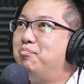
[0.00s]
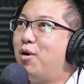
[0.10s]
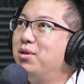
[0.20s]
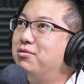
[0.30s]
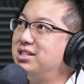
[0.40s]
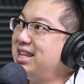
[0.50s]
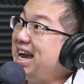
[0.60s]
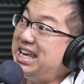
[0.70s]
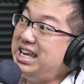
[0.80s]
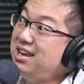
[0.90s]
probably was
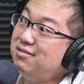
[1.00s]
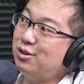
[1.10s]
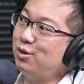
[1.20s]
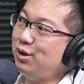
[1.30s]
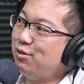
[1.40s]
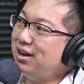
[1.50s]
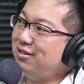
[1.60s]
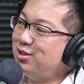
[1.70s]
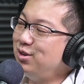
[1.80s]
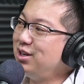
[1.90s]
naive, not knowing what I
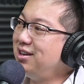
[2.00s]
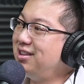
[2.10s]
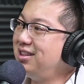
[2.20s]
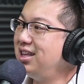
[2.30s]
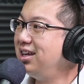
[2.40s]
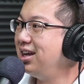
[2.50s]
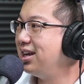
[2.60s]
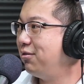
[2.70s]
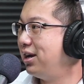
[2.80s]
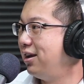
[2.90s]
was doing, thinking
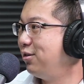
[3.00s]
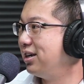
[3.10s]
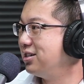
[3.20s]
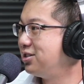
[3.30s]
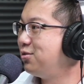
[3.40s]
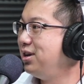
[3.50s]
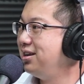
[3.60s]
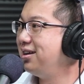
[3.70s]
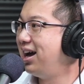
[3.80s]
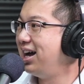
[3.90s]
that when I look at the
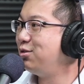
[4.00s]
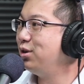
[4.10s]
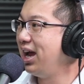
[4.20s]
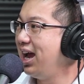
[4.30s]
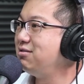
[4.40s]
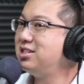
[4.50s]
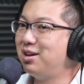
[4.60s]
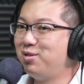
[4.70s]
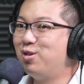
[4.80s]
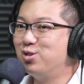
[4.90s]
screen, I could have
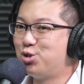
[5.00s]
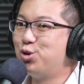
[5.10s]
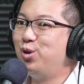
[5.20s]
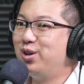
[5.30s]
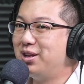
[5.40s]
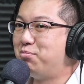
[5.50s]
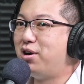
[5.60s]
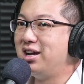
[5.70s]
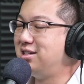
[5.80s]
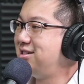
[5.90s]
some control on the
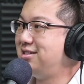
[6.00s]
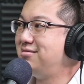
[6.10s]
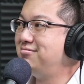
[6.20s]
price.